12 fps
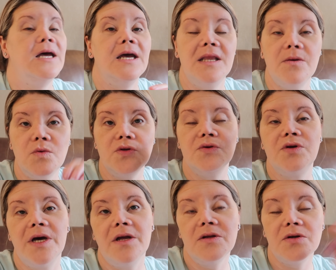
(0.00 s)
And then we'll do
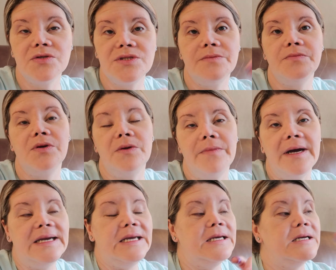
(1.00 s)
colors and put them
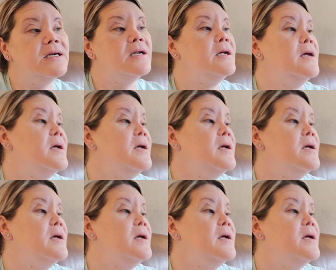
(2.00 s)
back in.